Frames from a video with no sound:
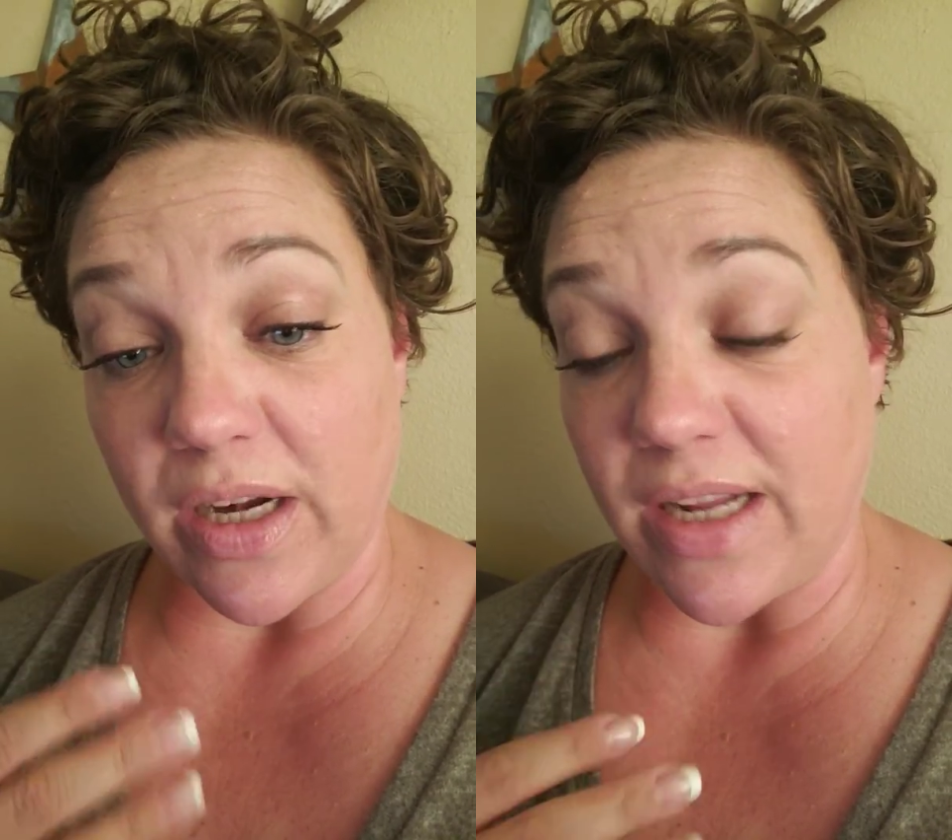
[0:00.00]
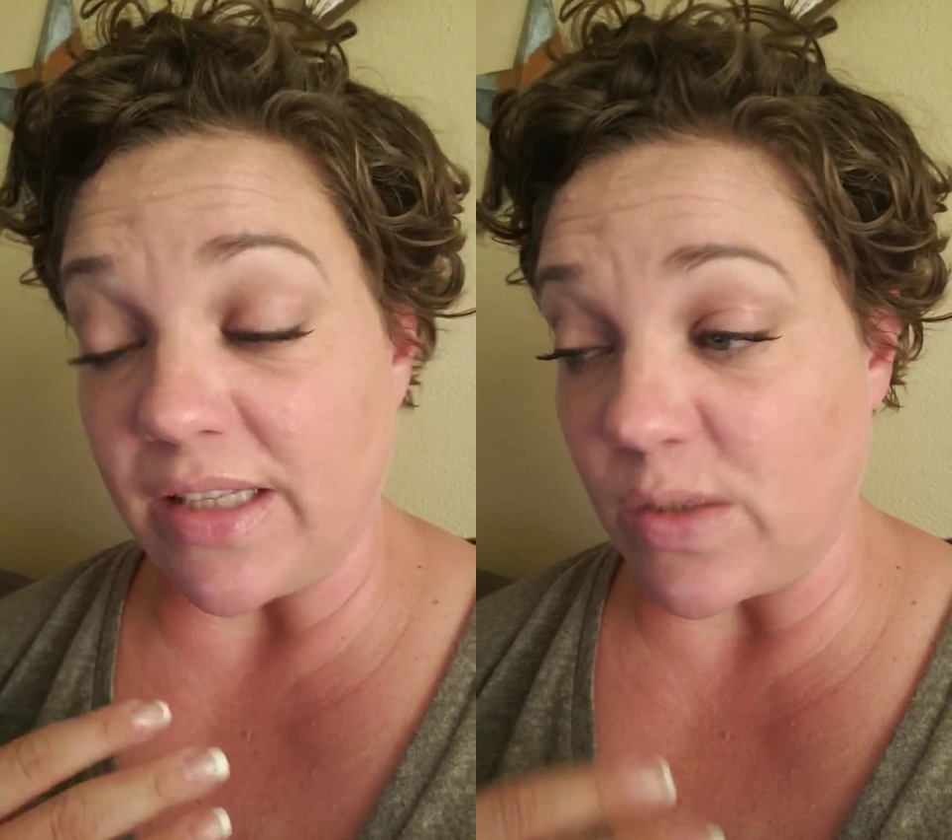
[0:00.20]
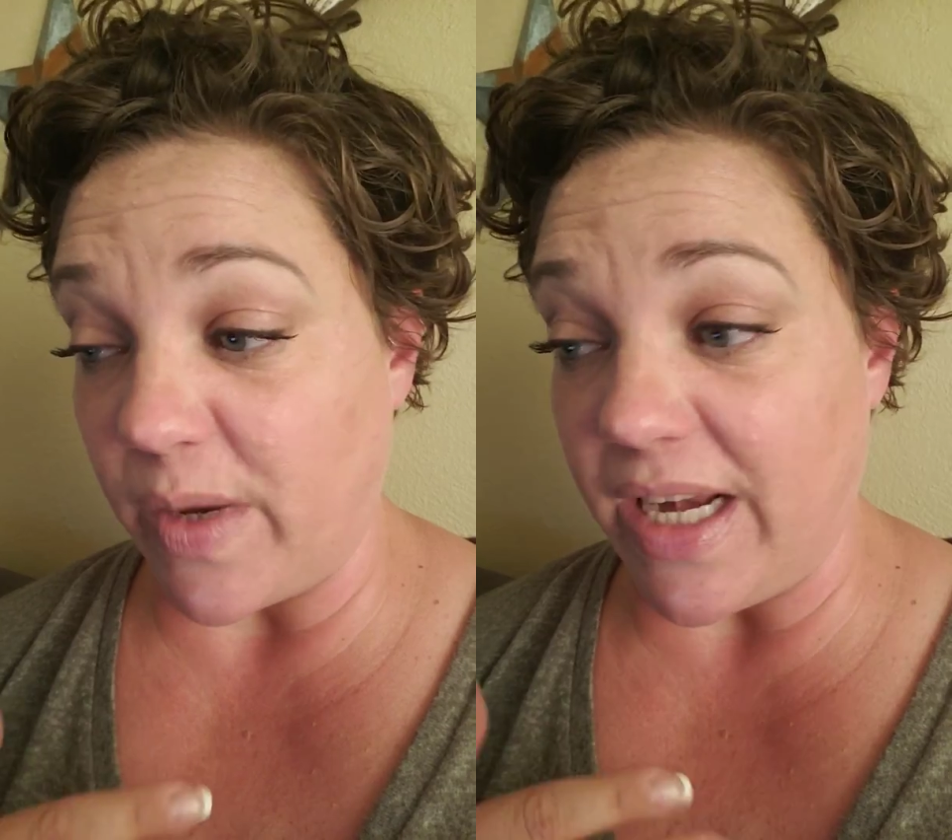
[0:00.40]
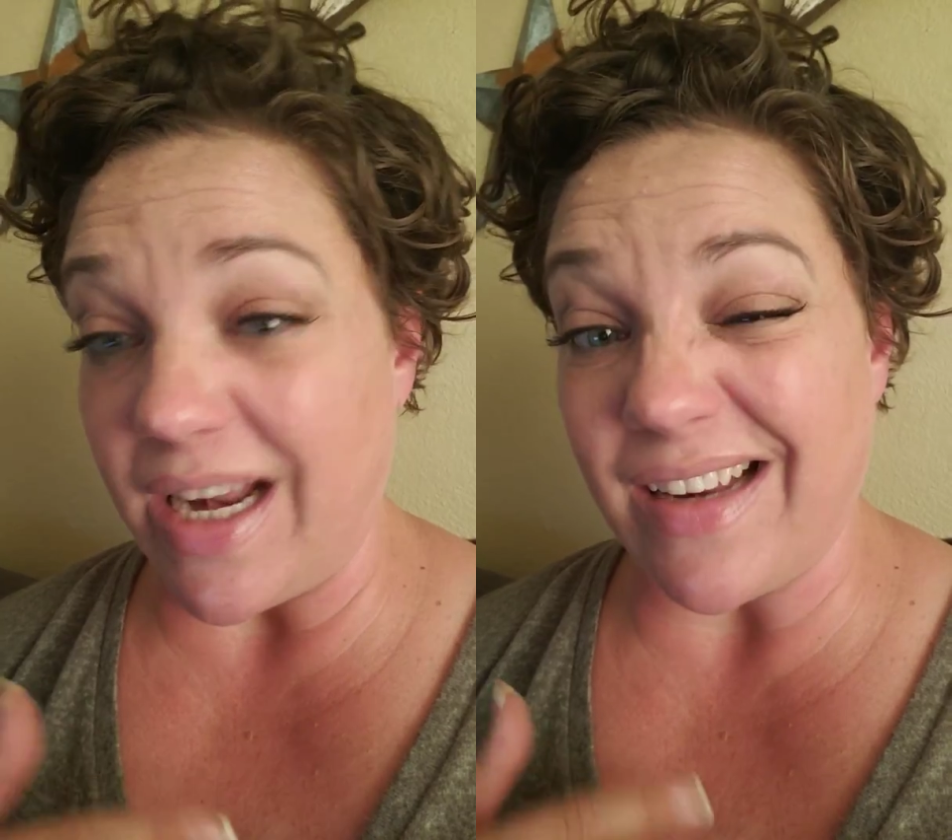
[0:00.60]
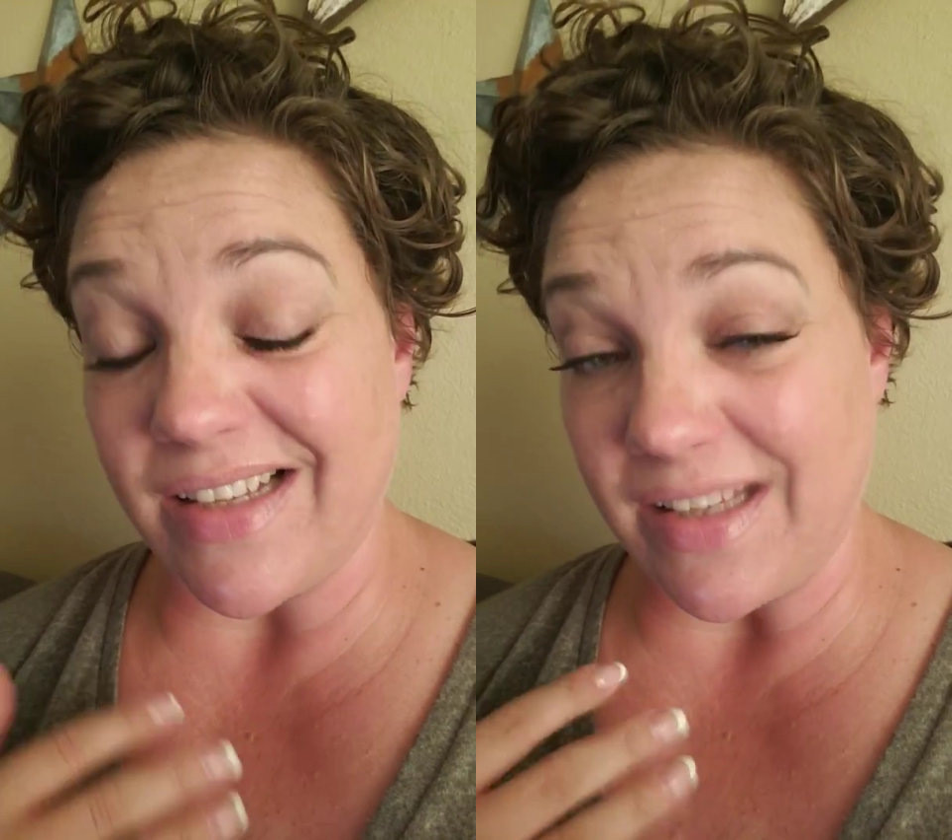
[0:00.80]
and sweet
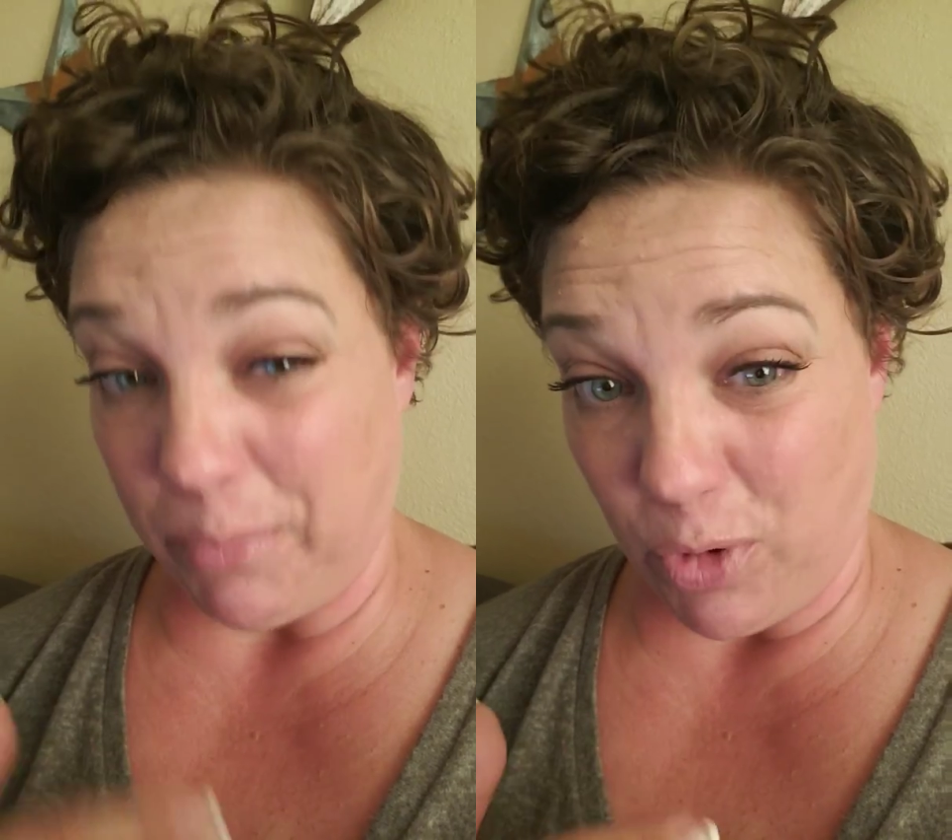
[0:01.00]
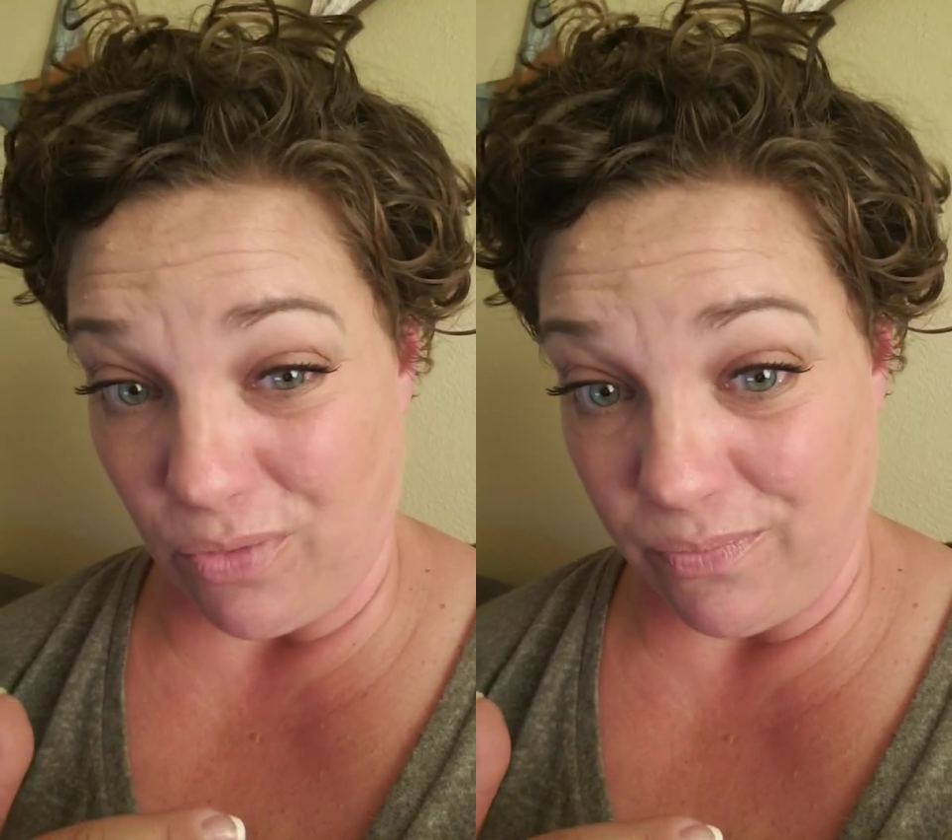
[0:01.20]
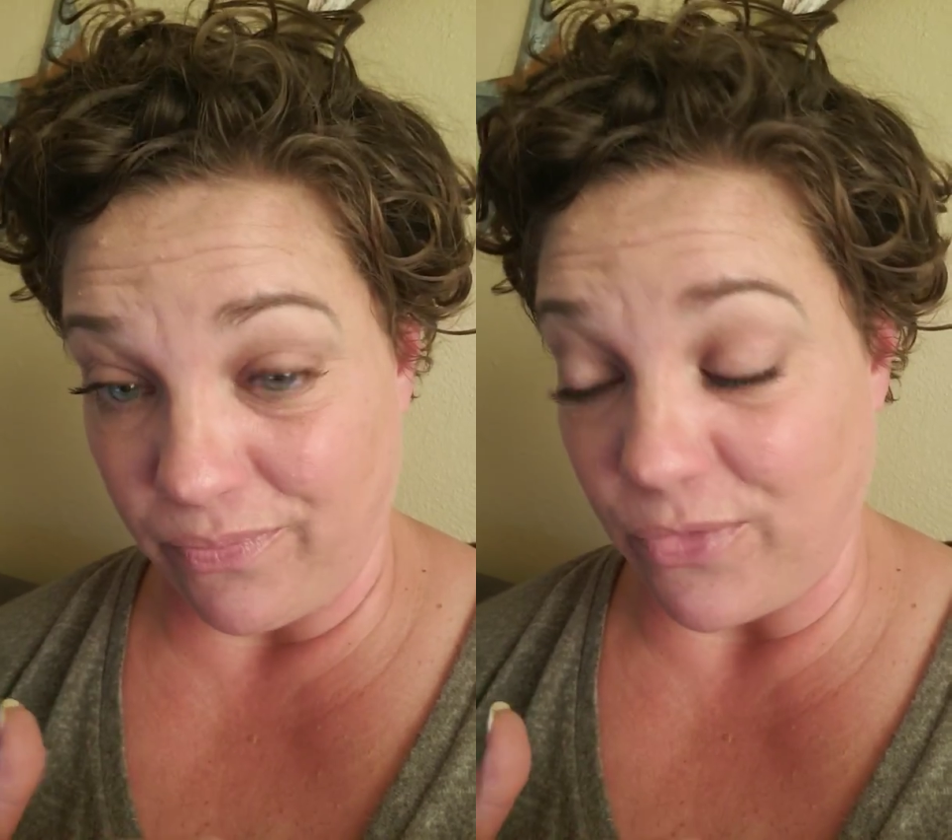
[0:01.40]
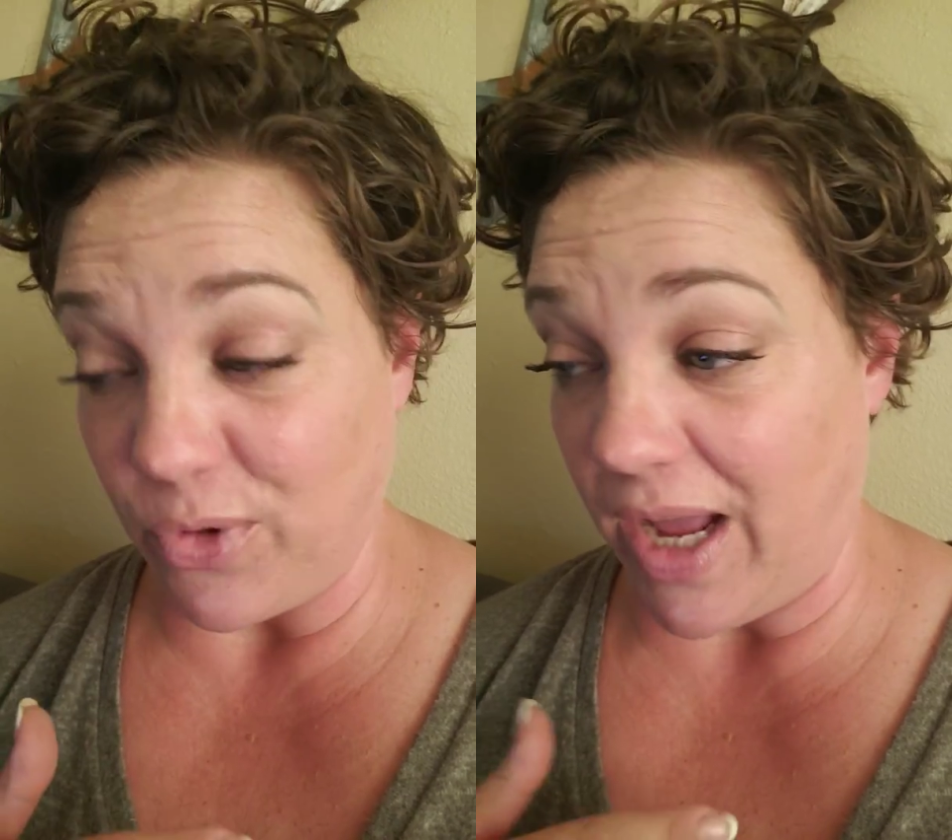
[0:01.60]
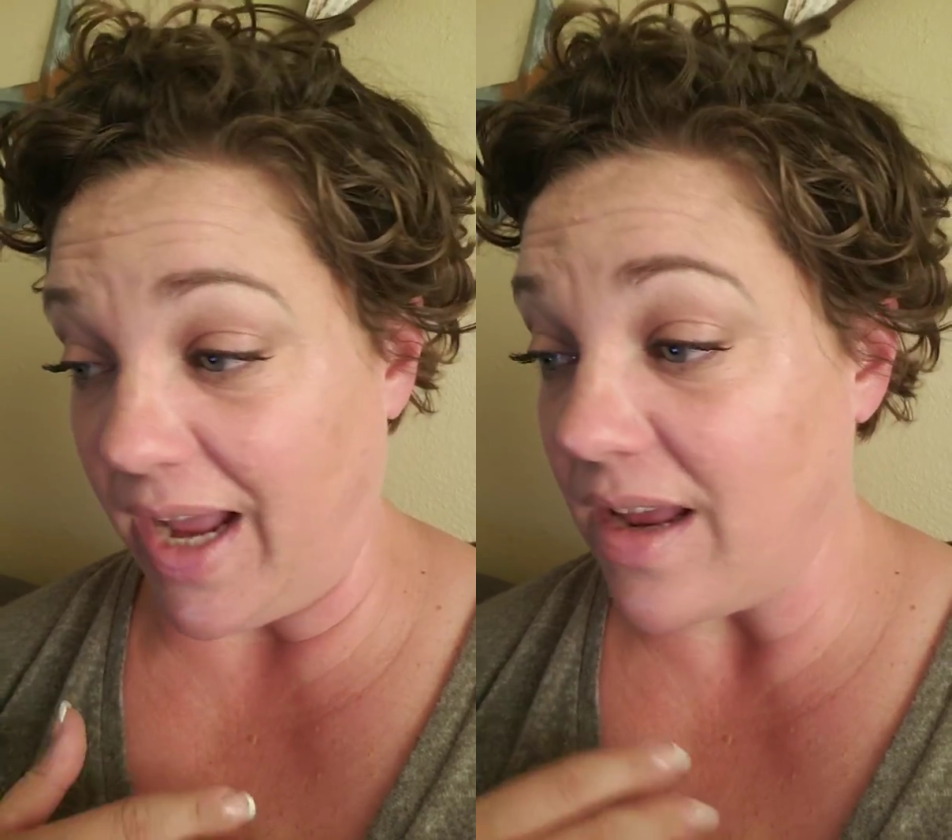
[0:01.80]
and simple,
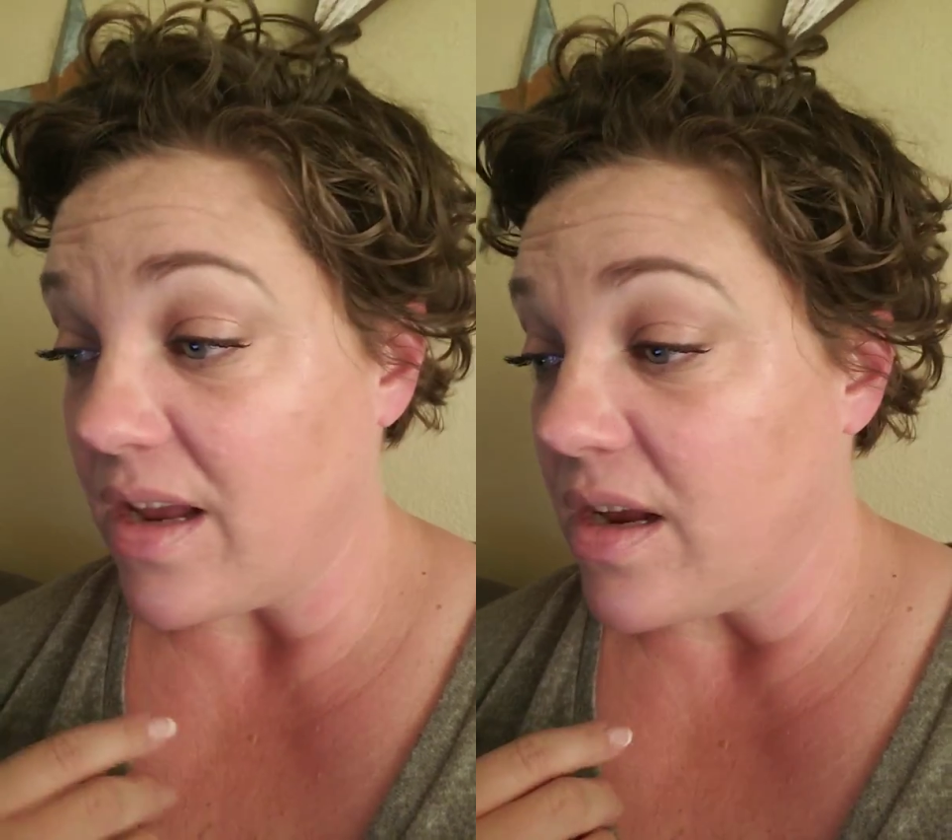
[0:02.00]
okay?